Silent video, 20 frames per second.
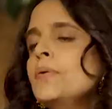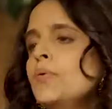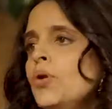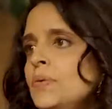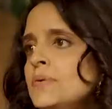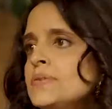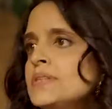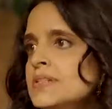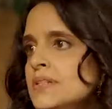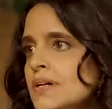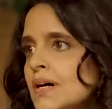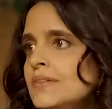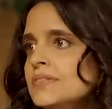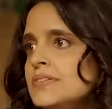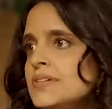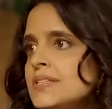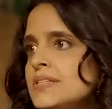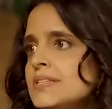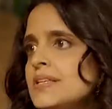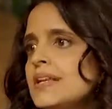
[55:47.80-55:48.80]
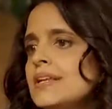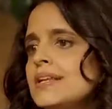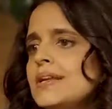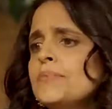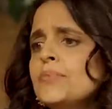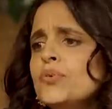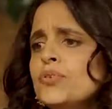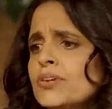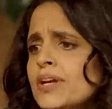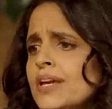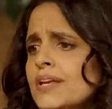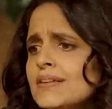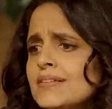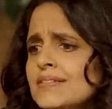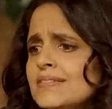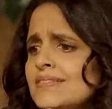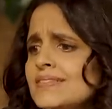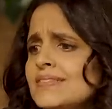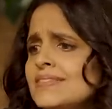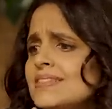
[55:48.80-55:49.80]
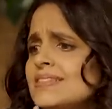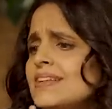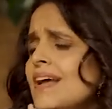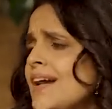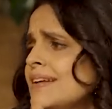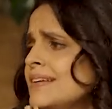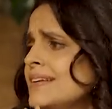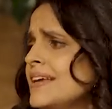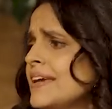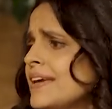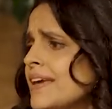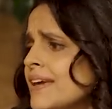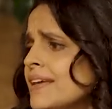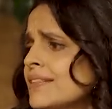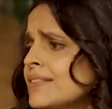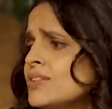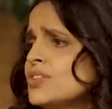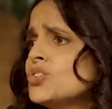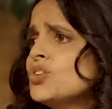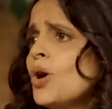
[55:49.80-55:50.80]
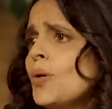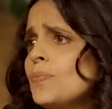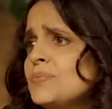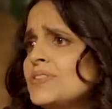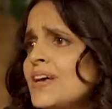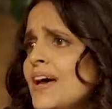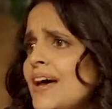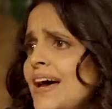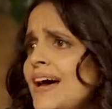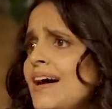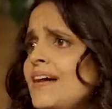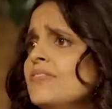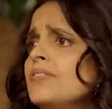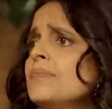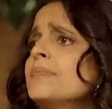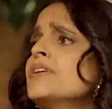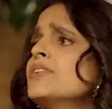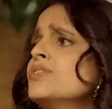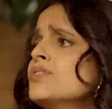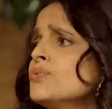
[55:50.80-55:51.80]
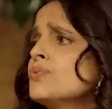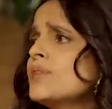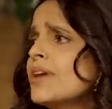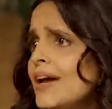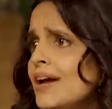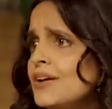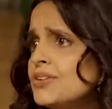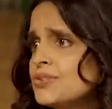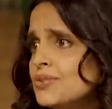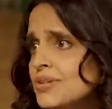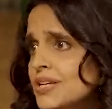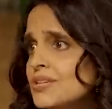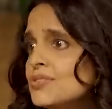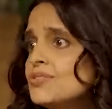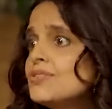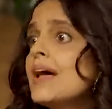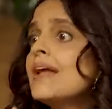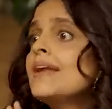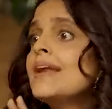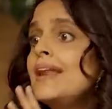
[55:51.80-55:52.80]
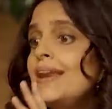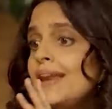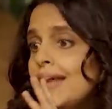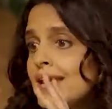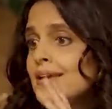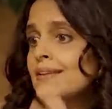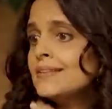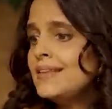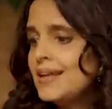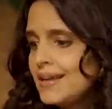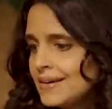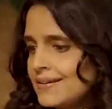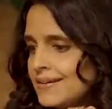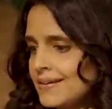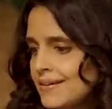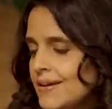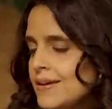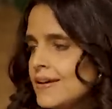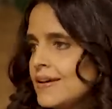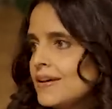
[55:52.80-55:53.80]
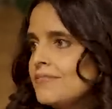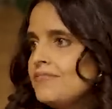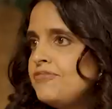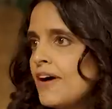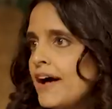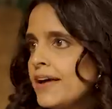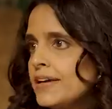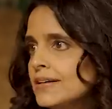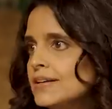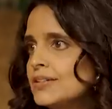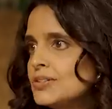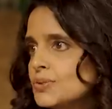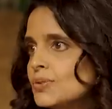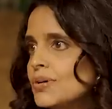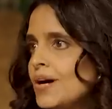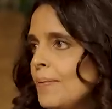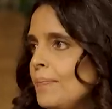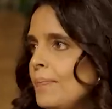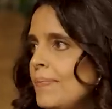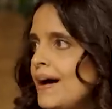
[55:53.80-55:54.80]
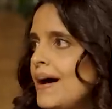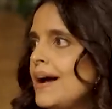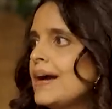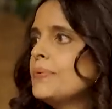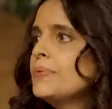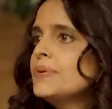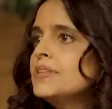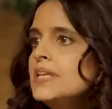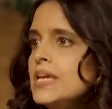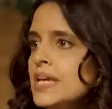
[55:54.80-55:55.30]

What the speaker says: And I'm always nervous that I'm going to start taking the jobs I have a bit too casually, and I like that fire to come back with